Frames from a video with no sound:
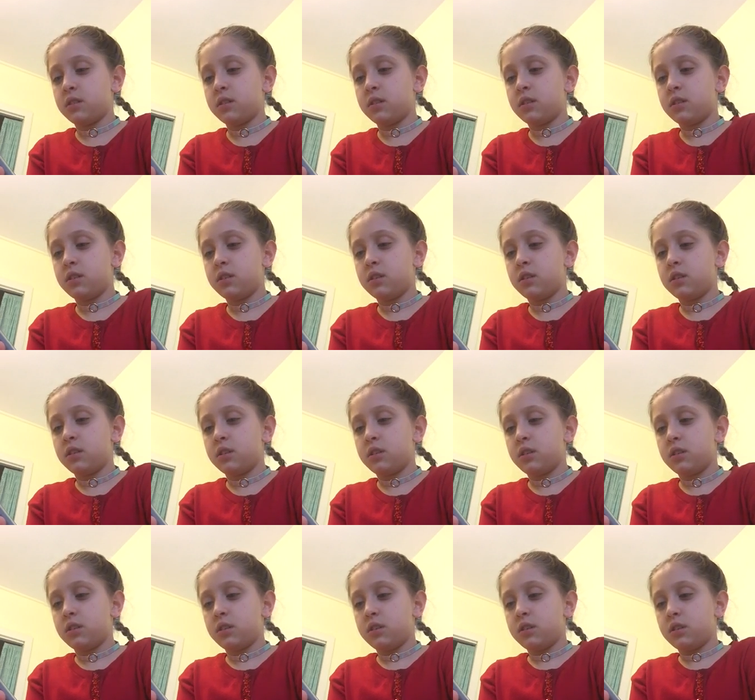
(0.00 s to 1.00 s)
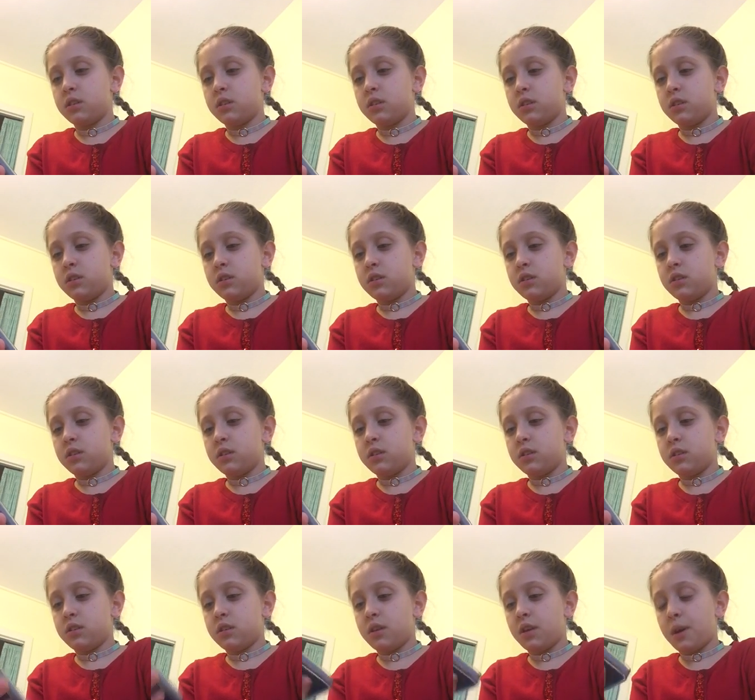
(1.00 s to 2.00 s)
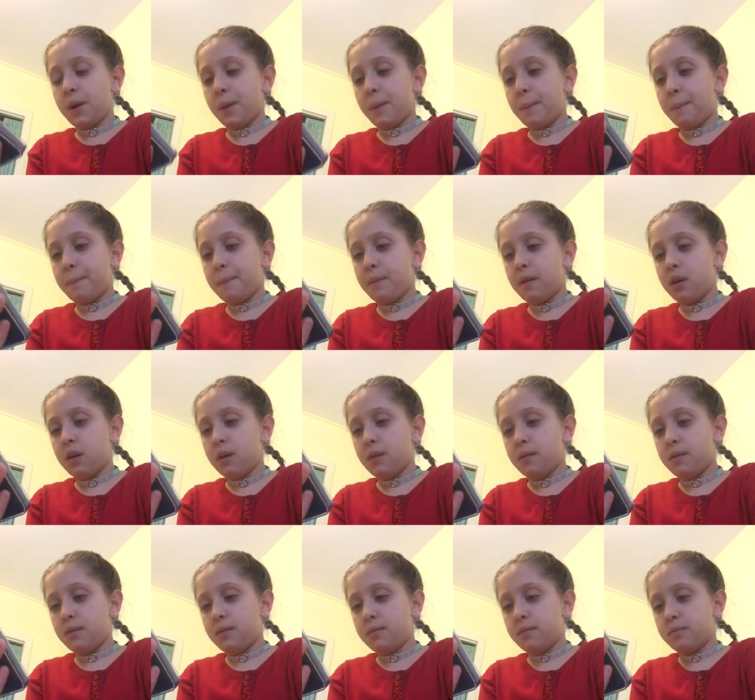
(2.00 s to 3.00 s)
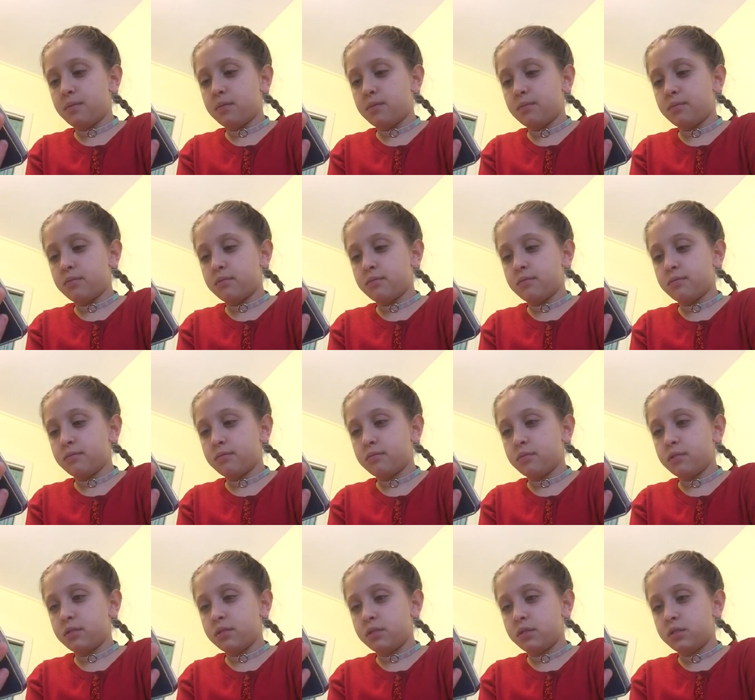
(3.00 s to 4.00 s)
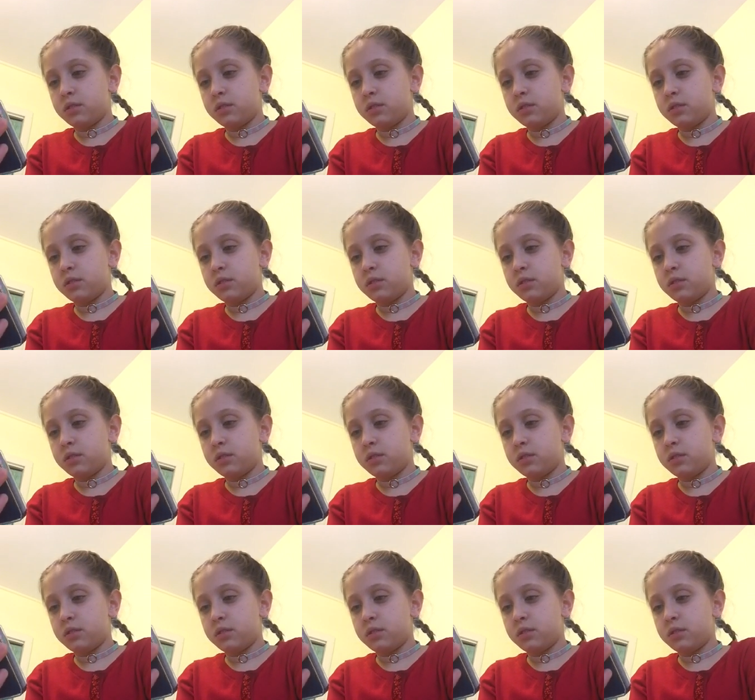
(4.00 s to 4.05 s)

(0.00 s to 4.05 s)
[no speech]